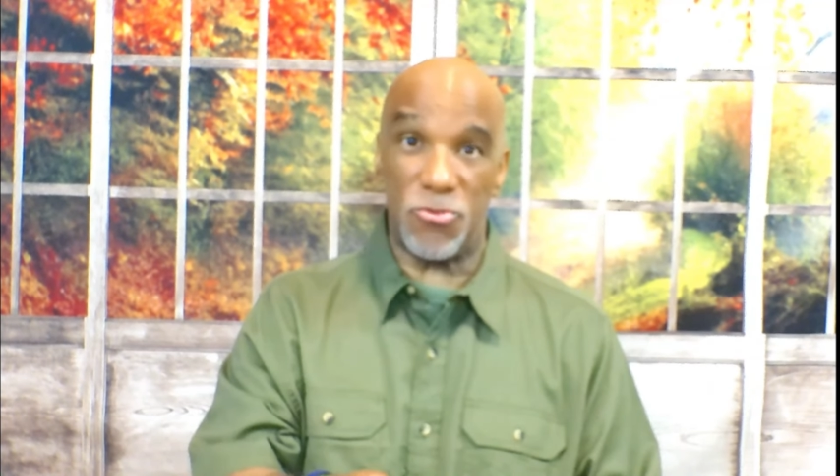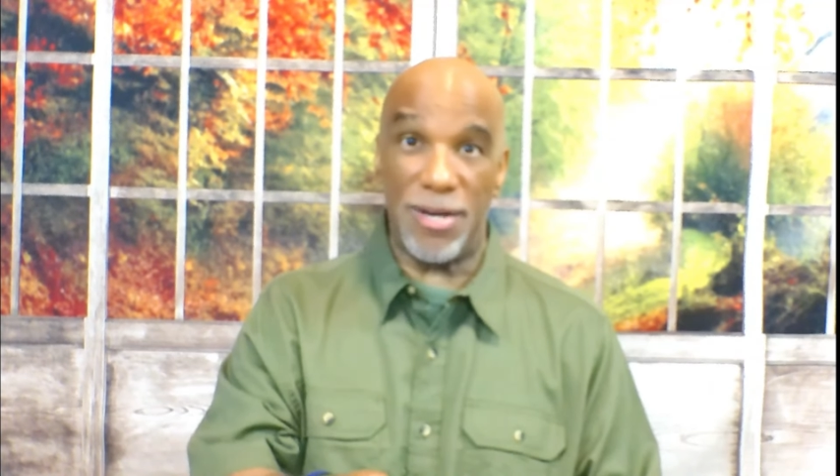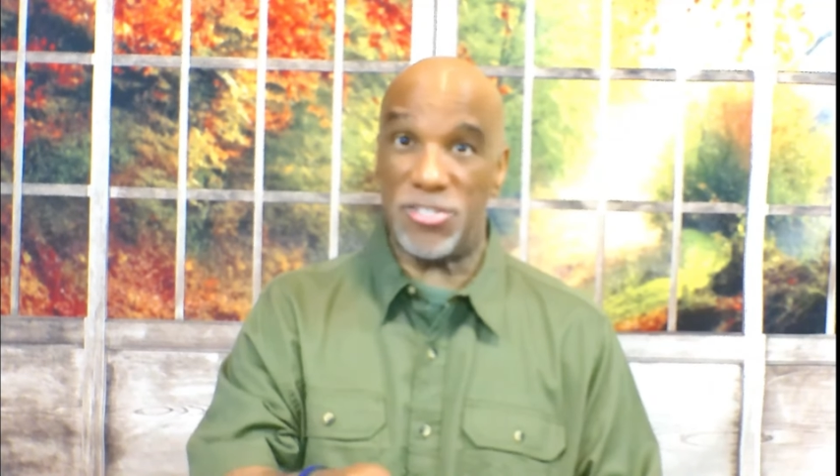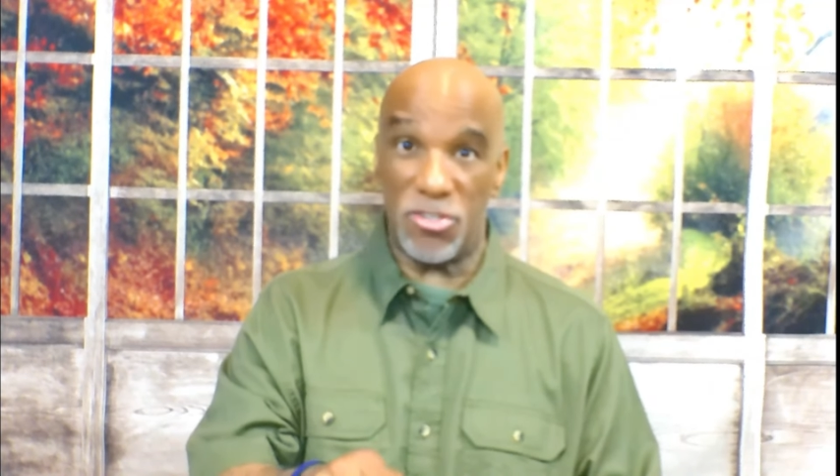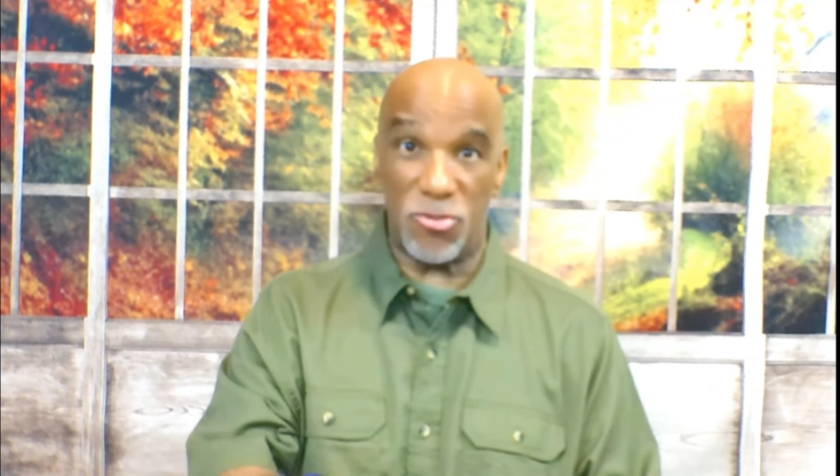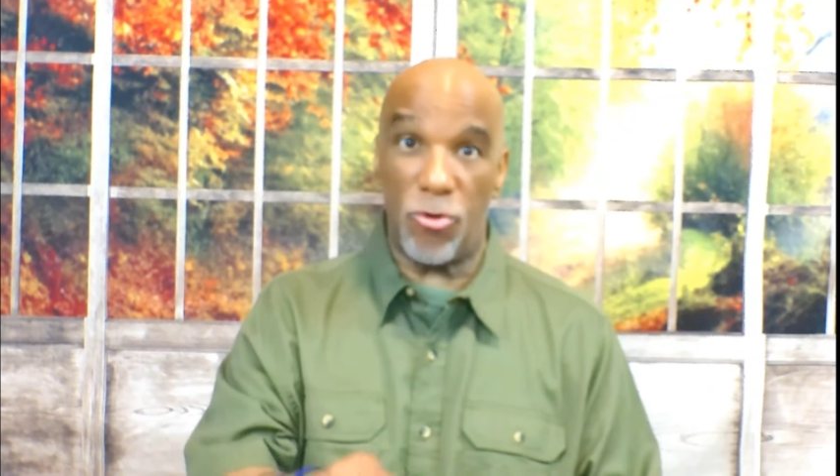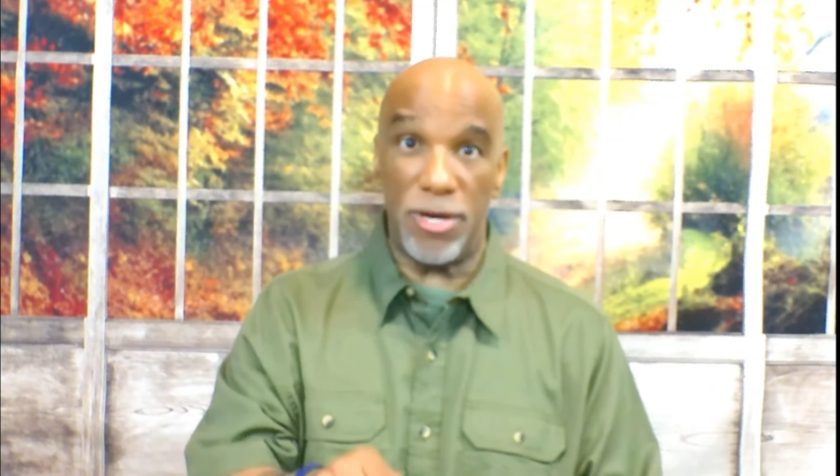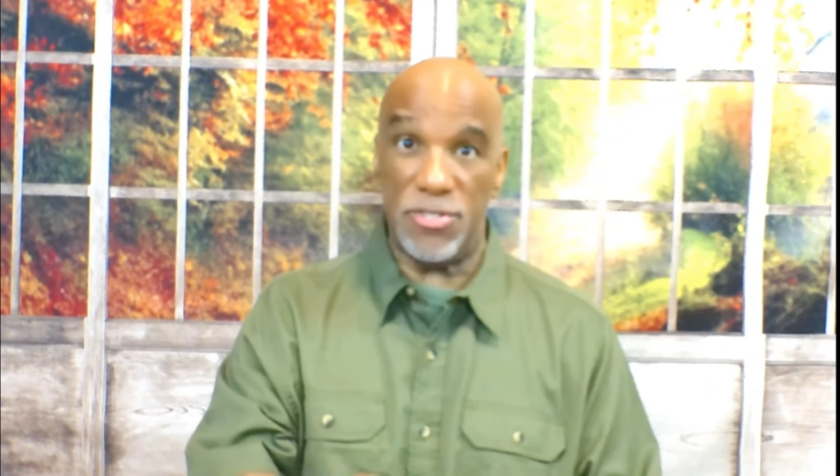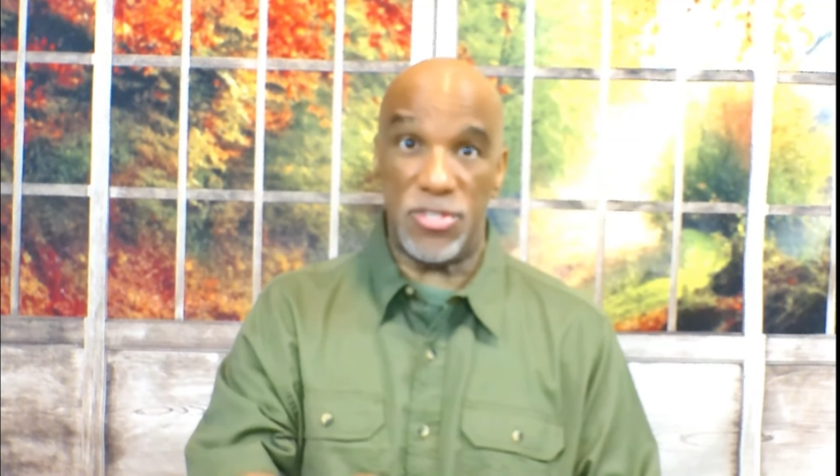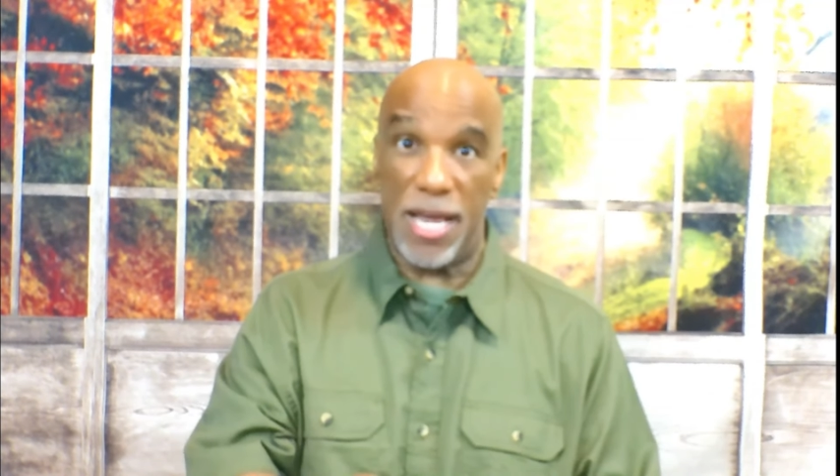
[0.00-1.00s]
Christ as Lord
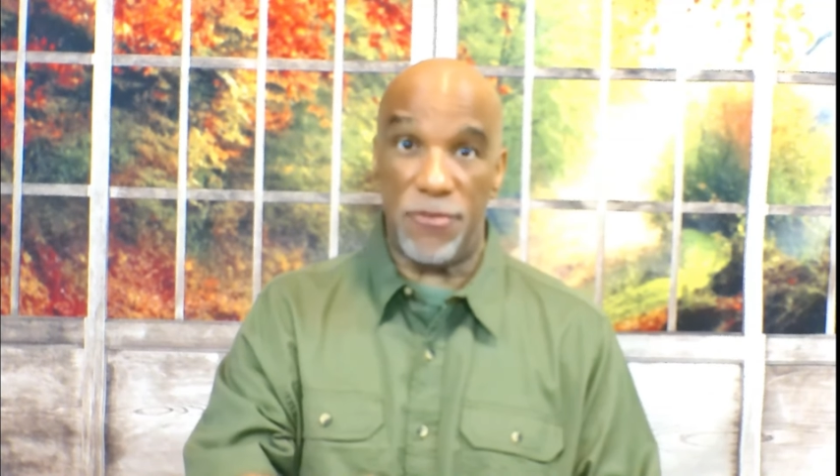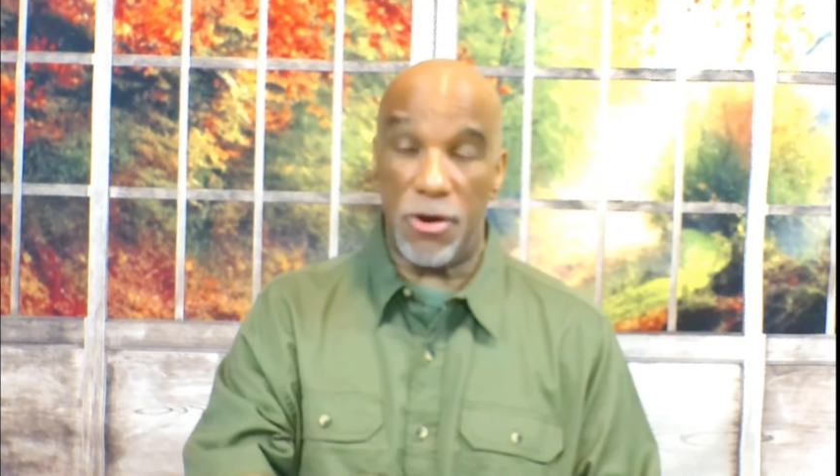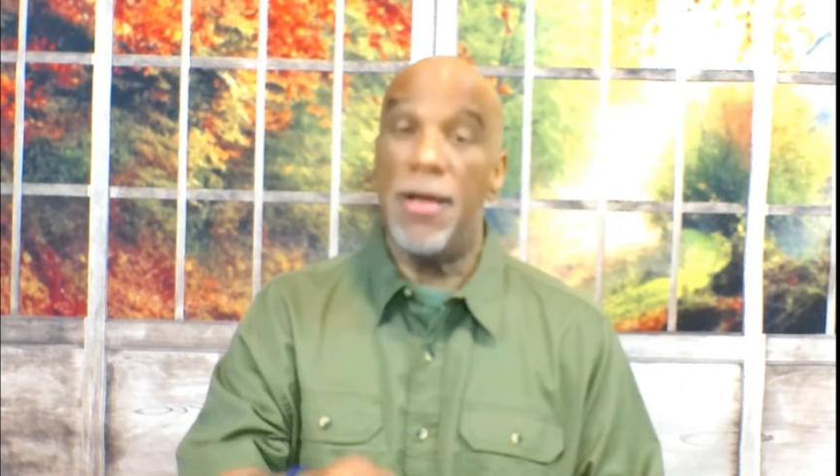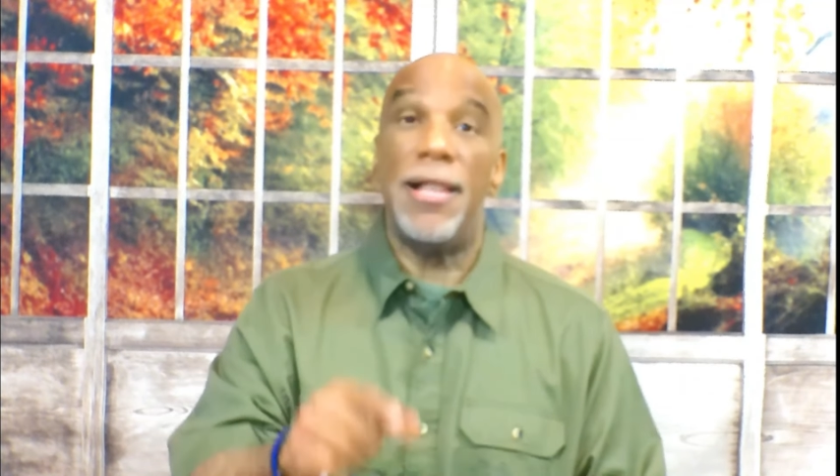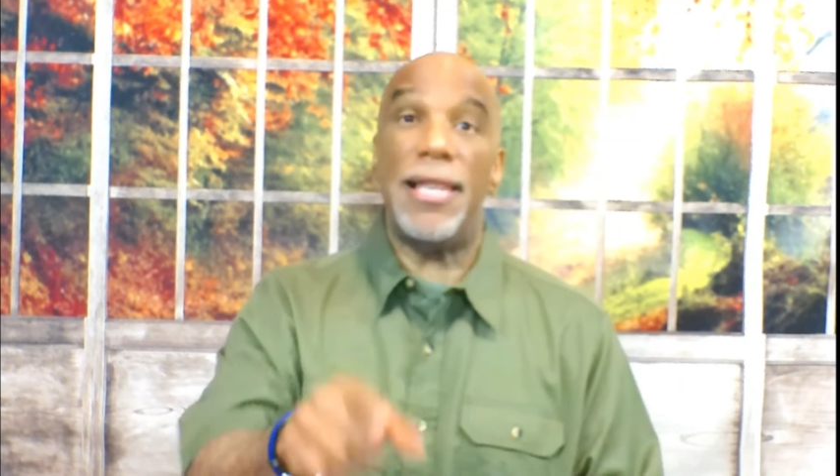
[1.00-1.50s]
and Savior,